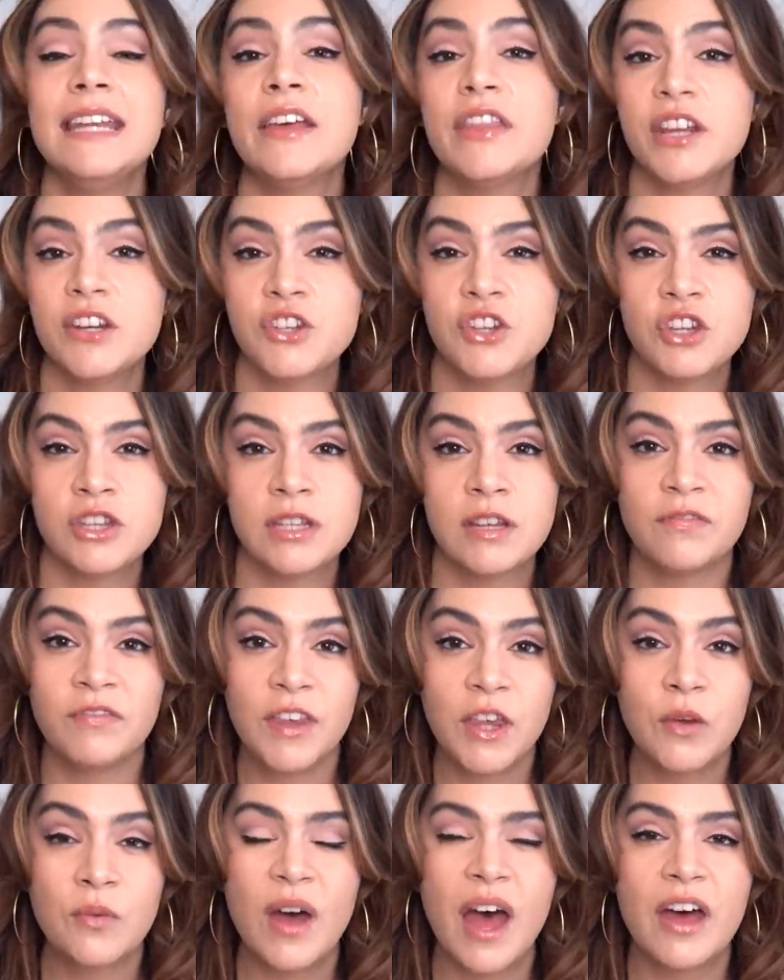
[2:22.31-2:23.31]
Now, there's just a
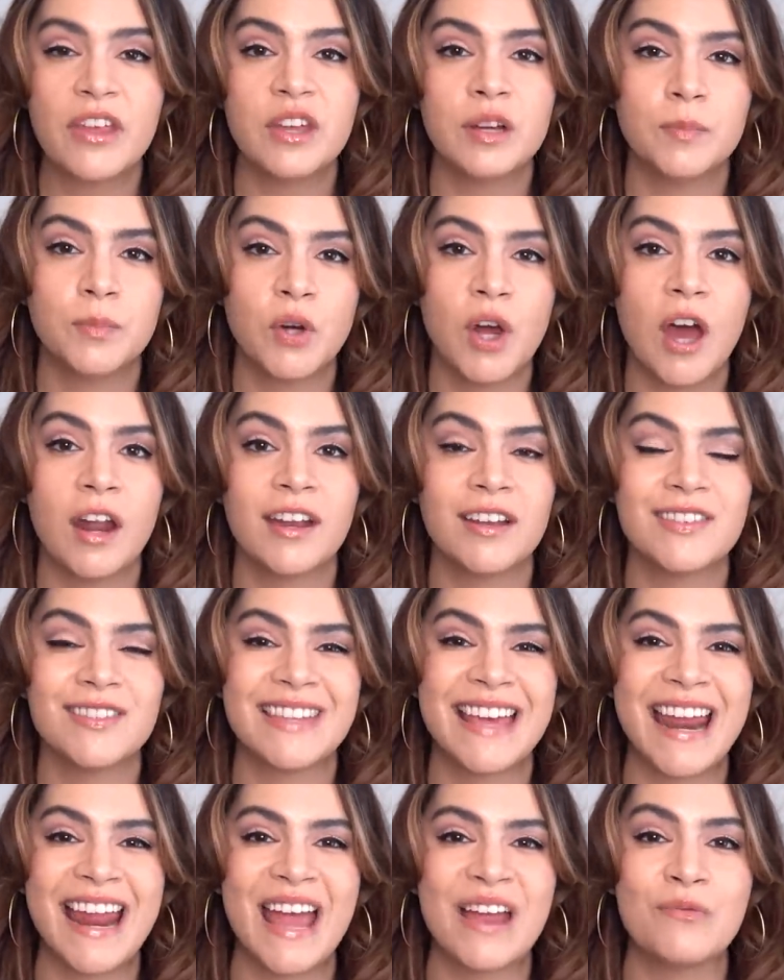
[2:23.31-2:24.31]
few other products
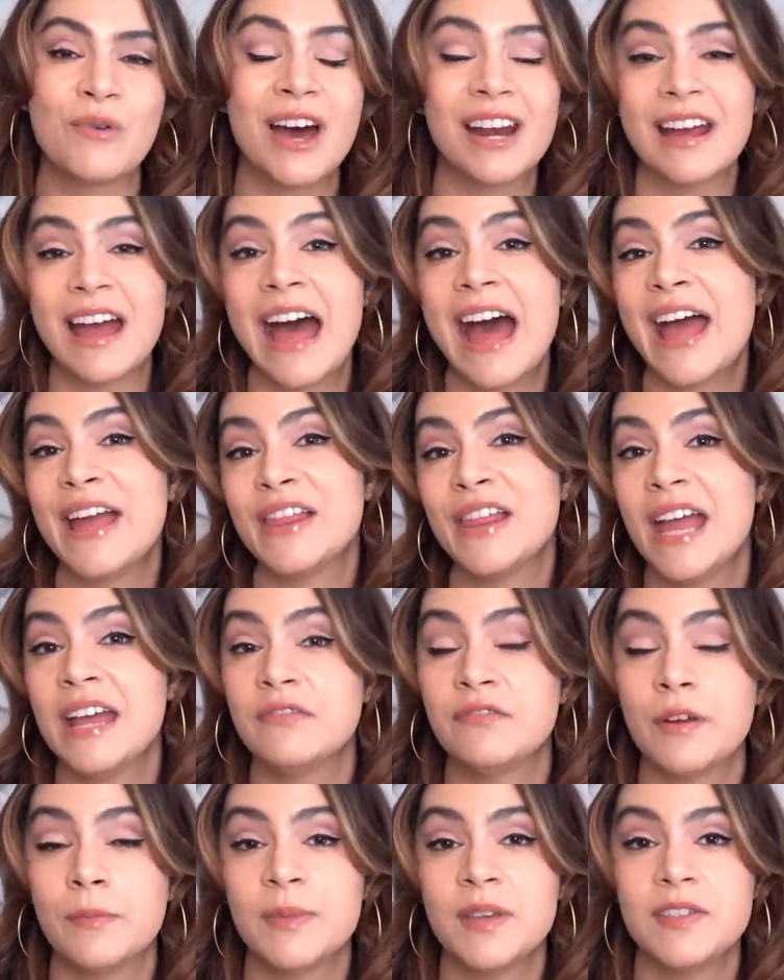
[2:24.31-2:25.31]
that I want to
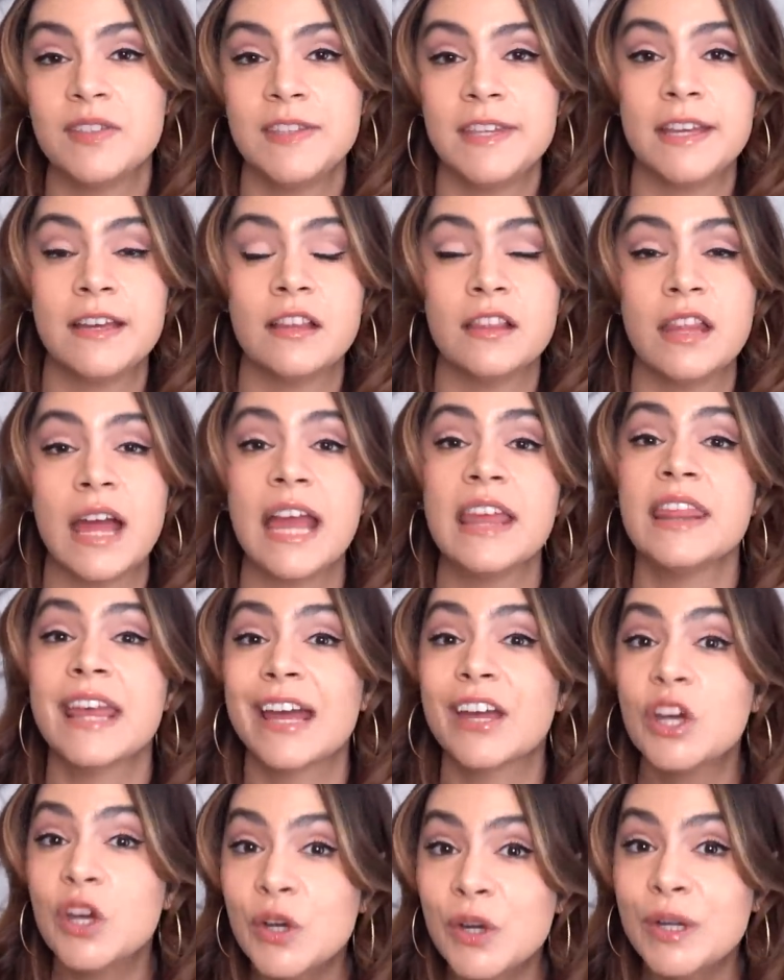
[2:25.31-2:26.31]
highlight from the Cica line
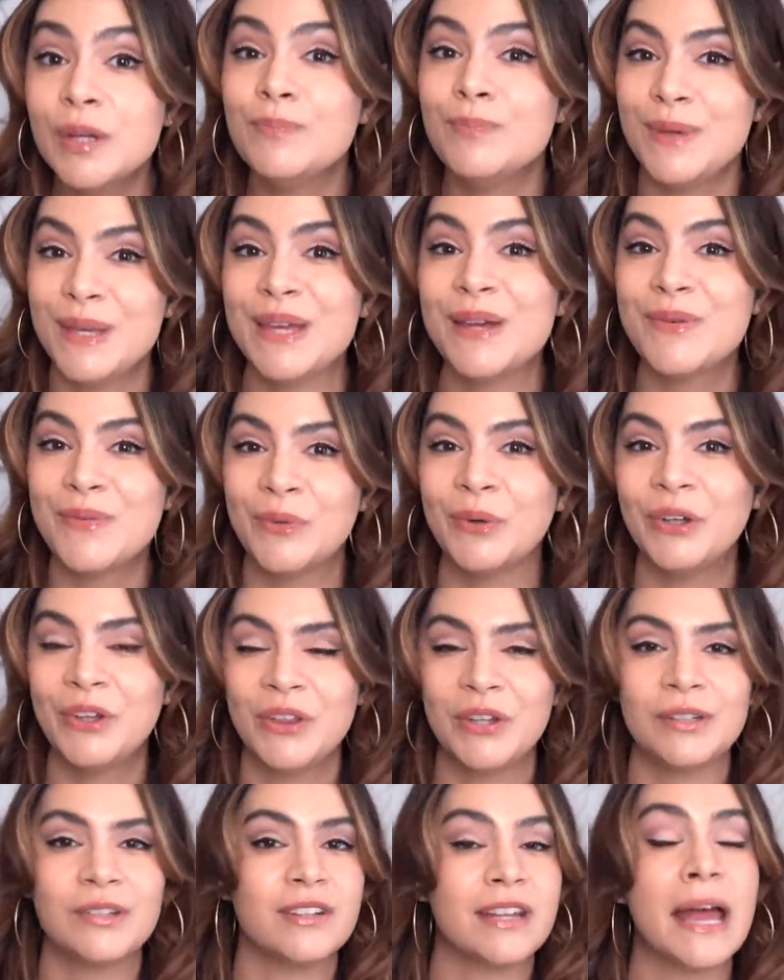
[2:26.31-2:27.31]
that could be
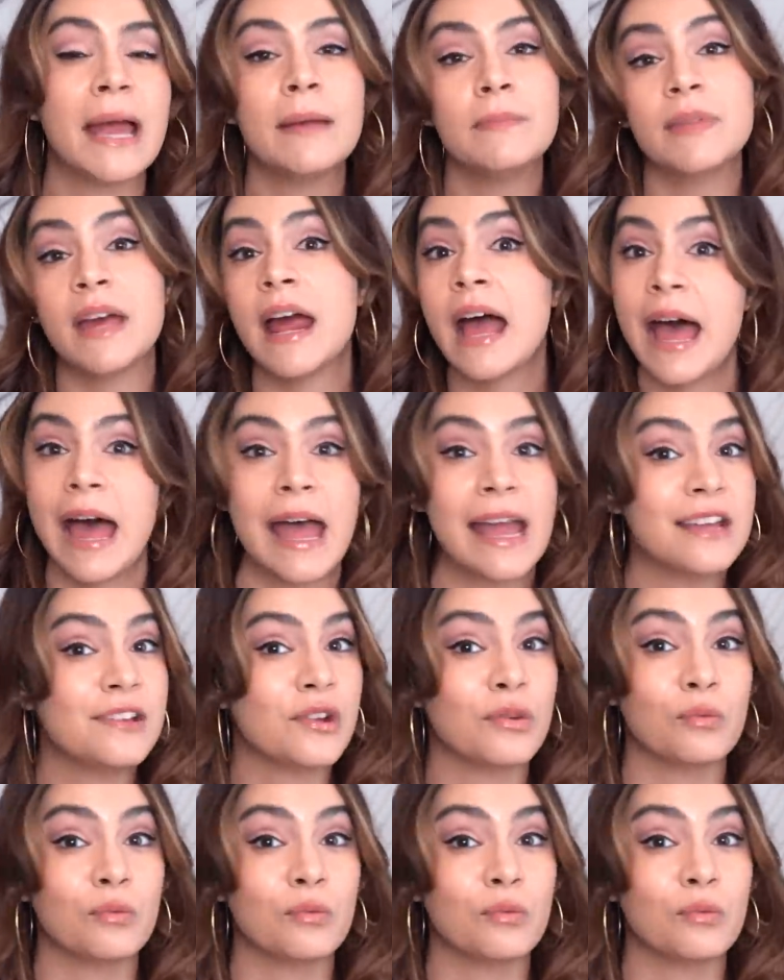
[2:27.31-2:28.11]
worth your time that I